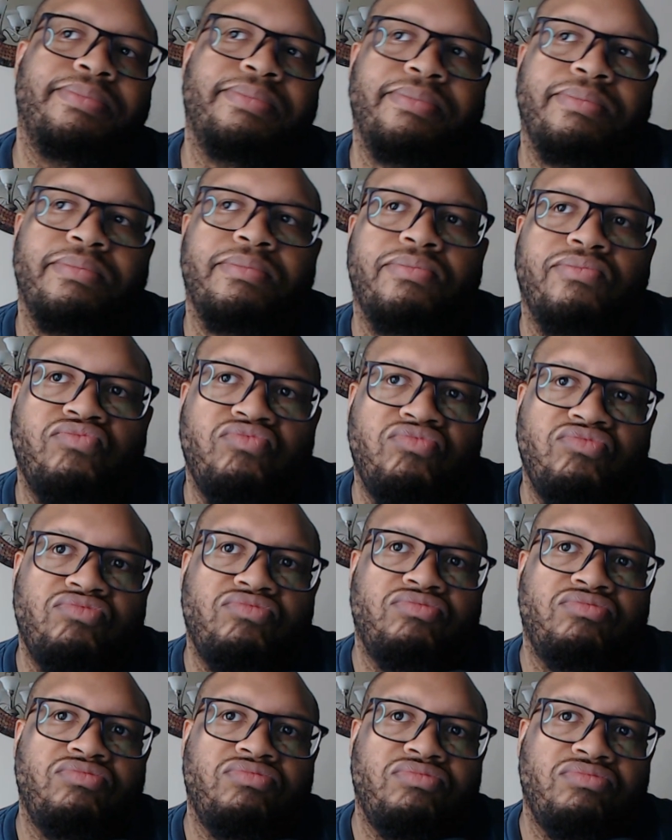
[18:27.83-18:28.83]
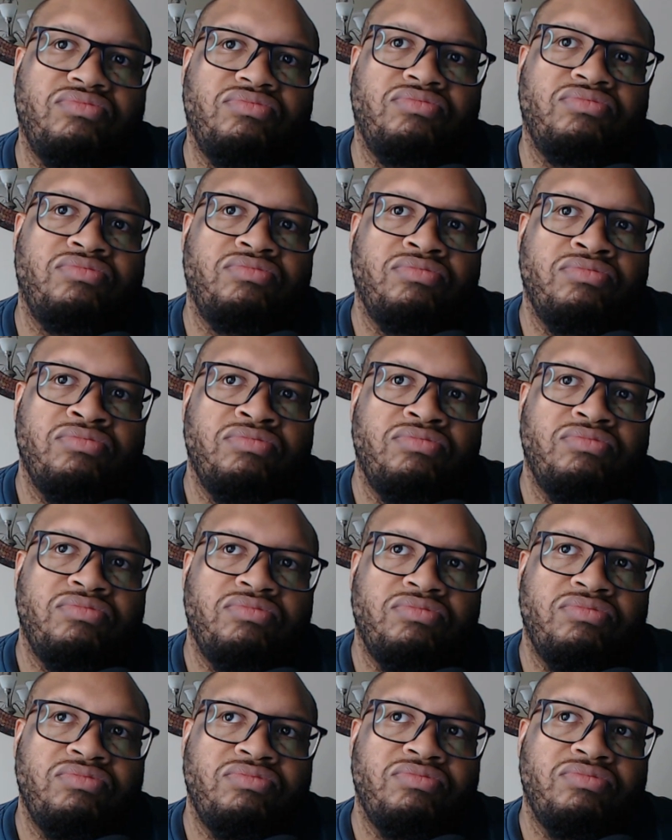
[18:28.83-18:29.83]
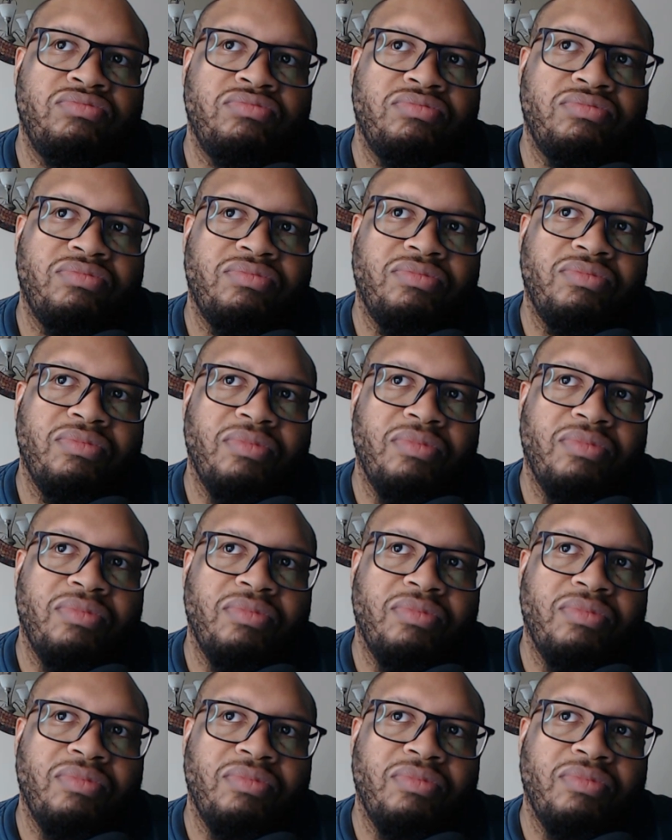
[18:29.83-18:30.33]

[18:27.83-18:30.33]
(no one is talking)